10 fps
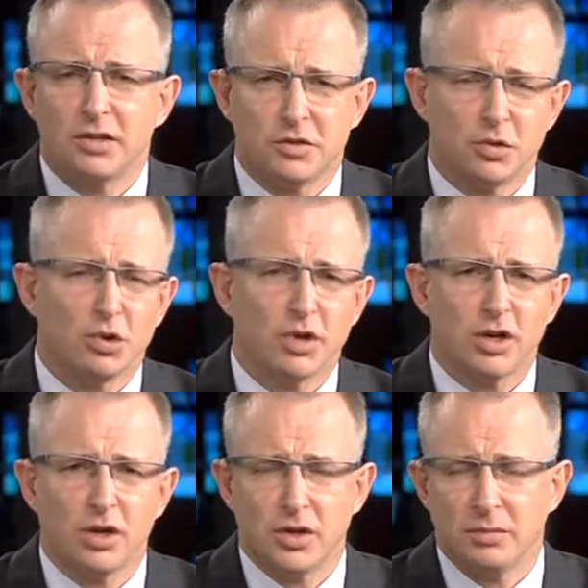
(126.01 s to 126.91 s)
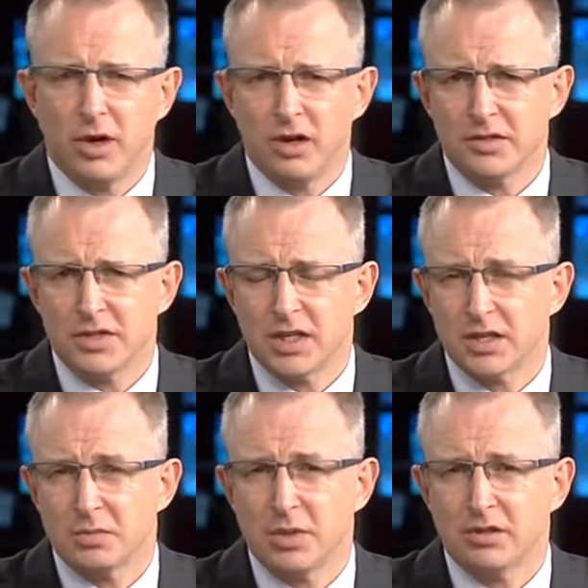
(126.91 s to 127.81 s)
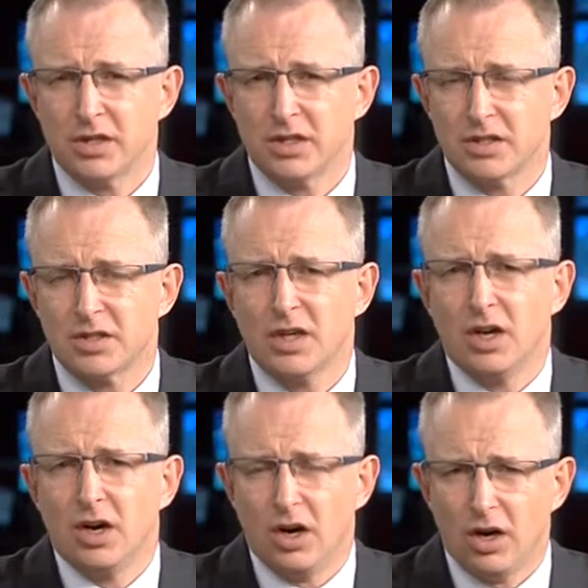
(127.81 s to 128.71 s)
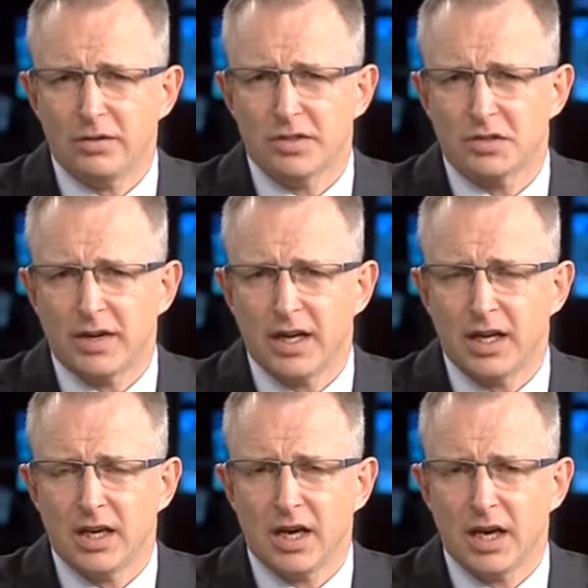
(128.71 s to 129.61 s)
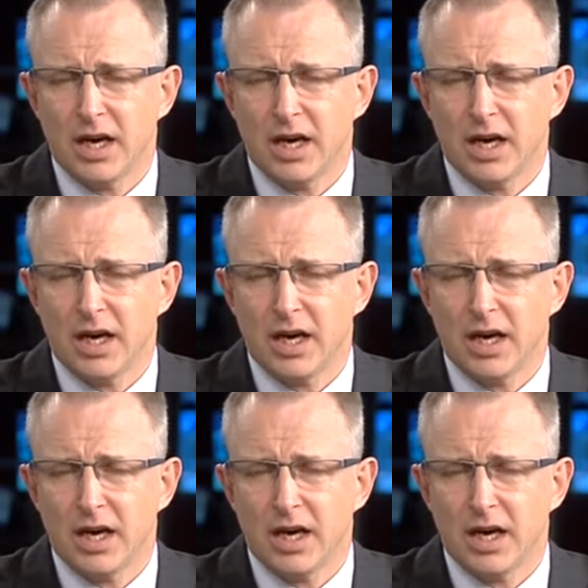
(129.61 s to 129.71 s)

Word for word: drawing on the policy experience of Australia uh,